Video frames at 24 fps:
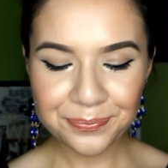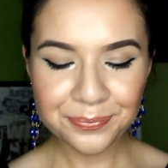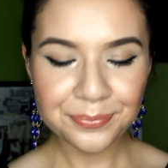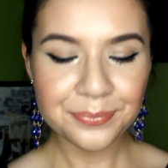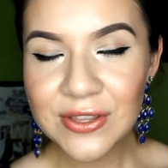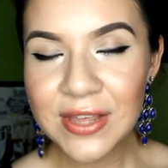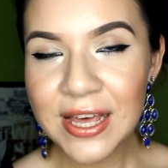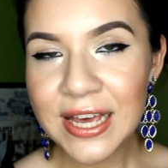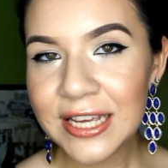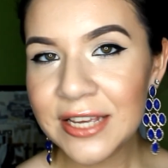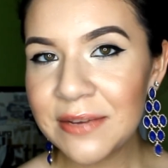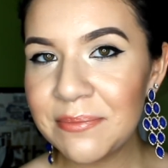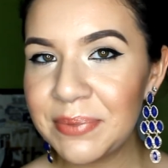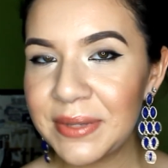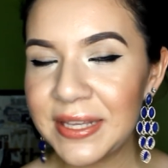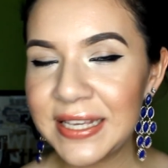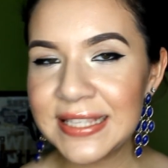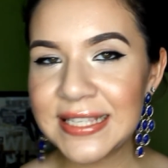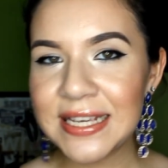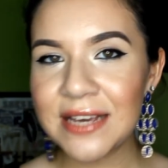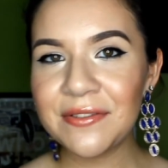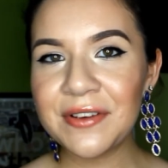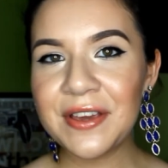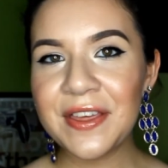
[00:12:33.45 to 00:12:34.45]
So that
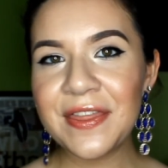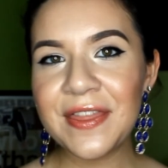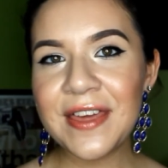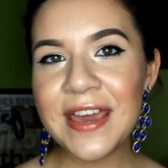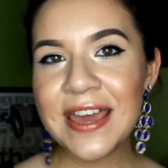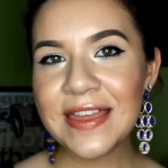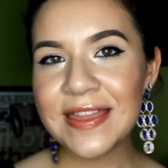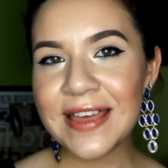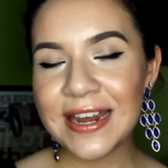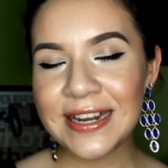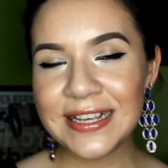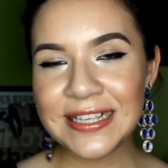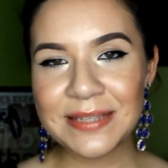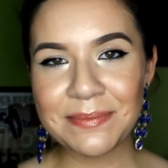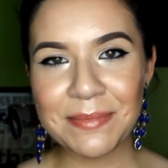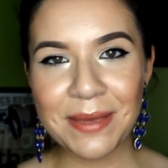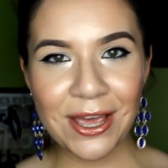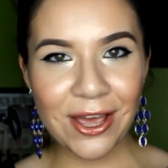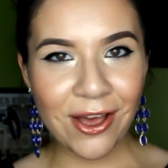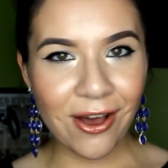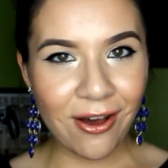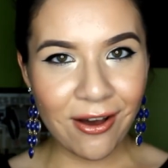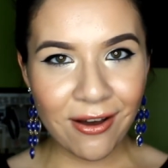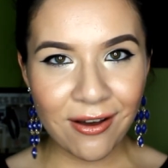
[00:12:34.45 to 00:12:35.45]
completes everything. That is my
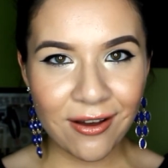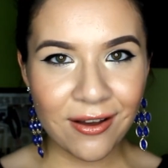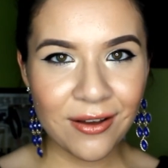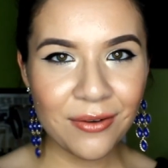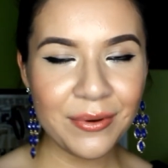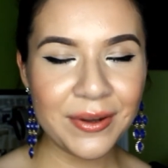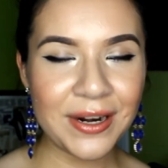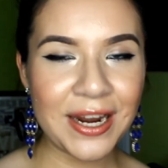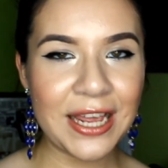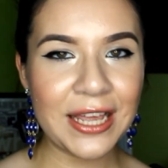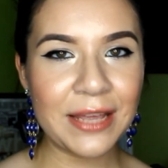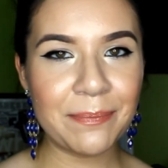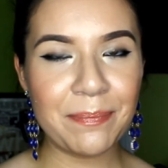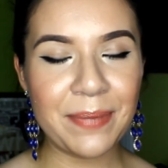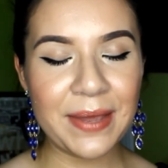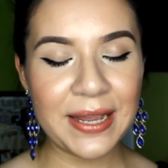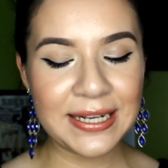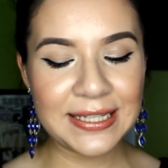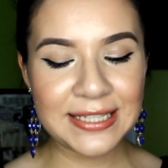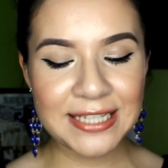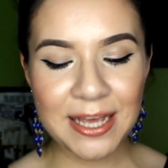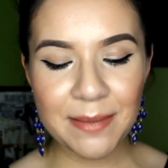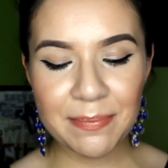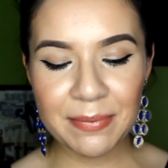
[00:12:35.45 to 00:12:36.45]
haul, what I
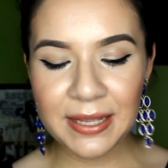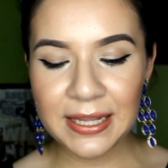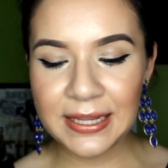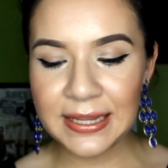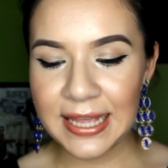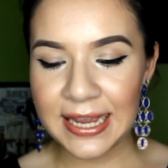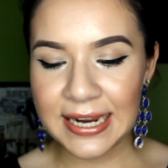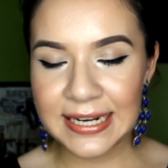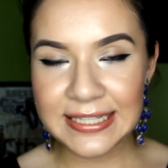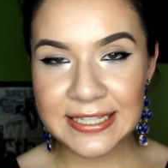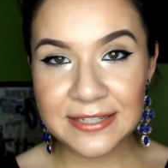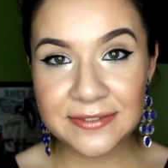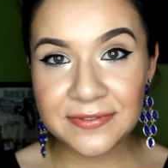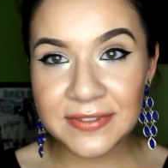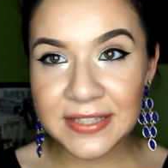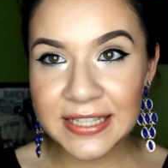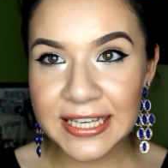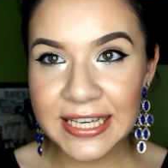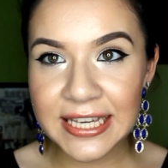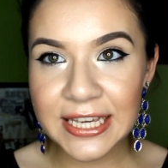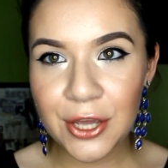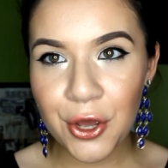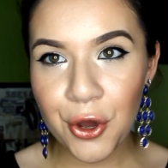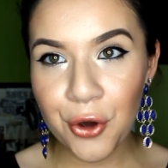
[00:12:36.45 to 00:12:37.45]
picked up
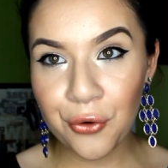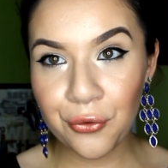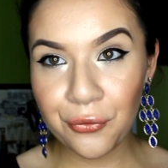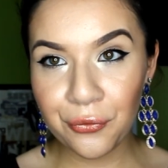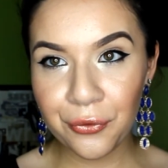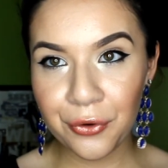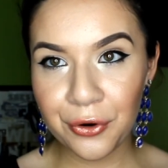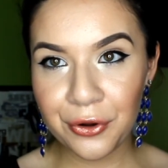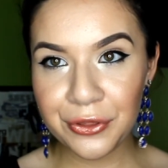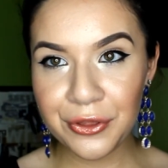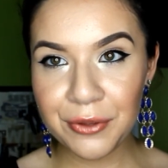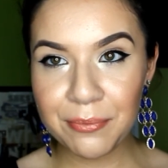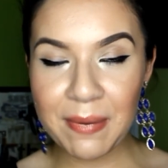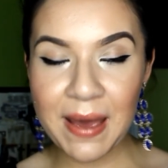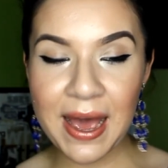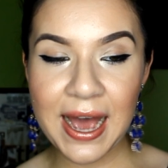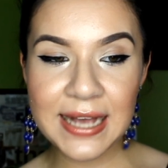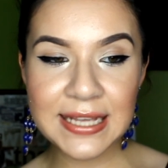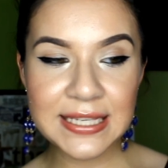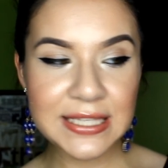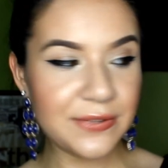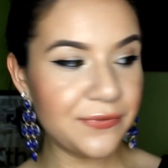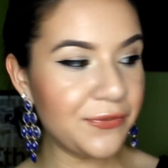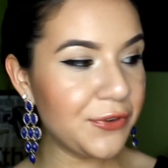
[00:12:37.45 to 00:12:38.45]
collectively over the
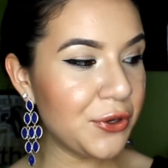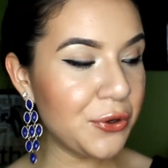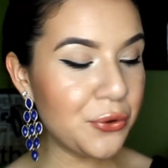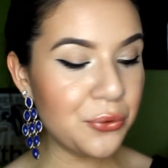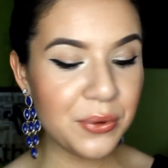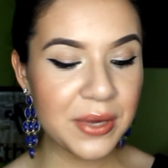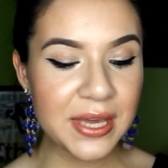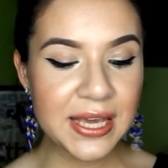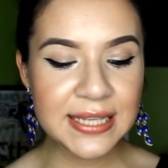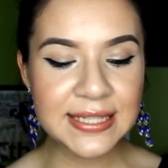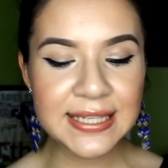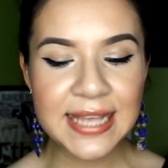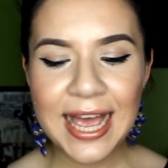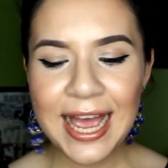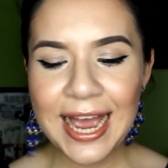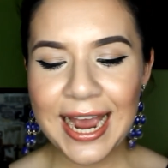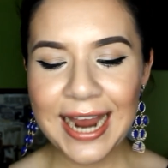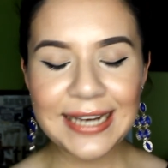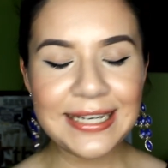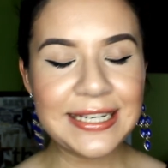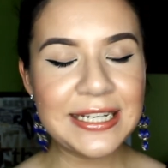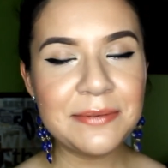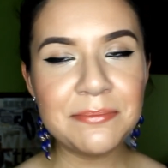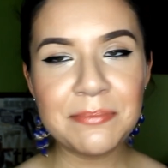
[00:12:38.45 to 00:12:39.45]
past few weeks.
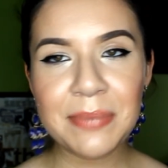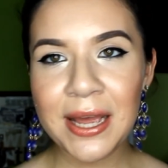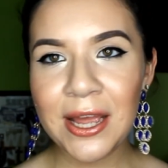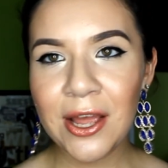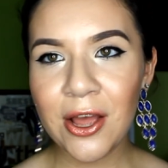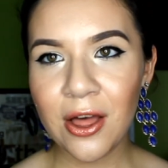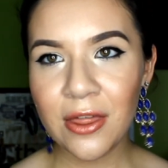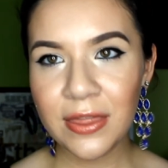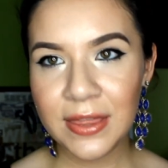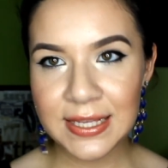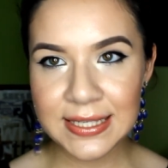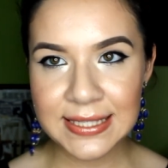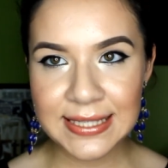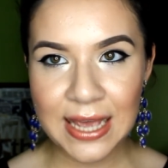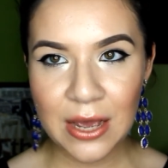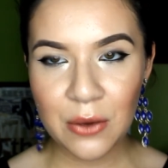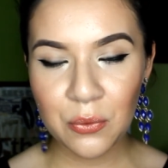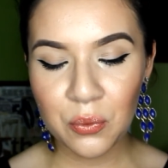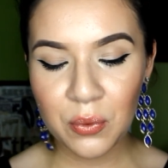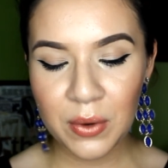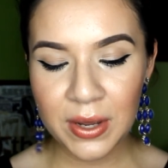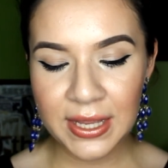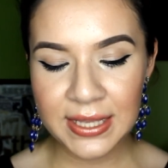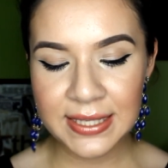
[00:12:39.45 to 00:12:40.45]
I didn't buy all this
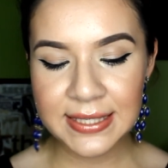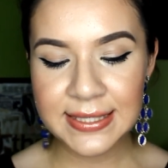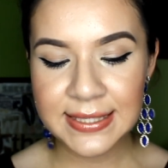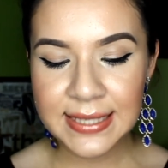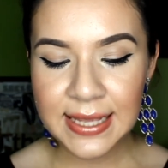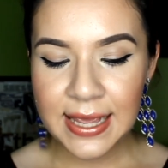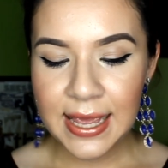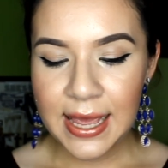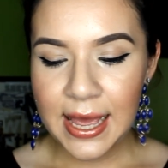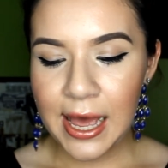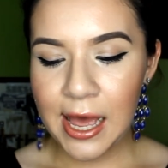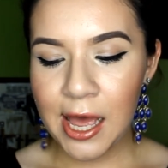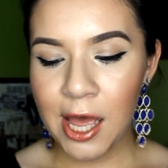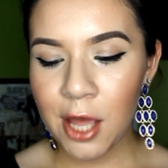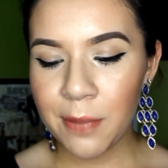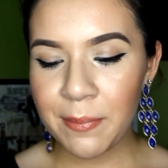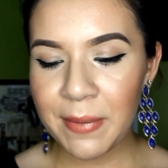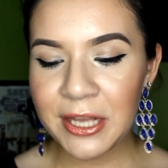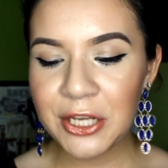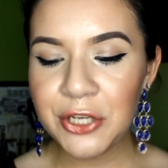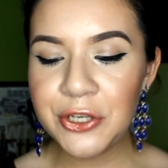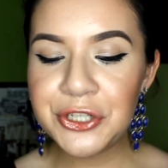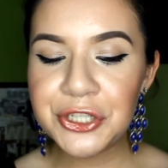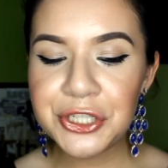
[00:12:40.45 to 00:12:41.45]
at once,
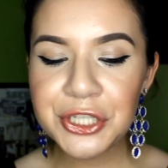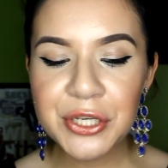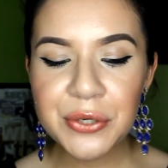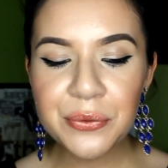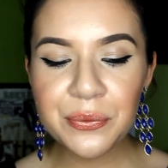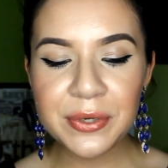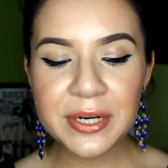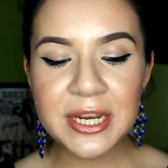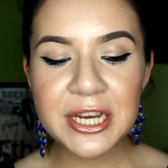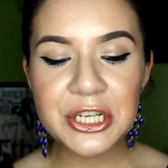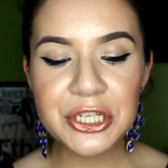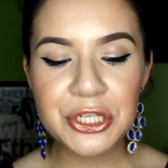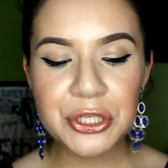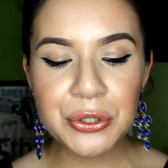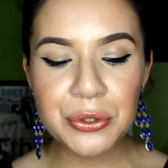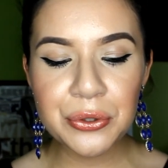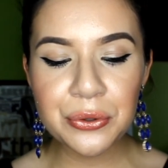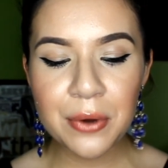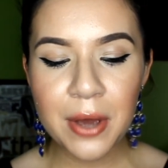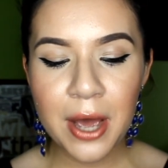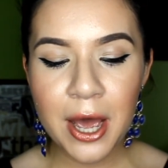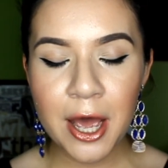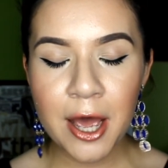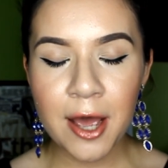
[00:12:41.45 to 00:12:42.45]
and usually when I do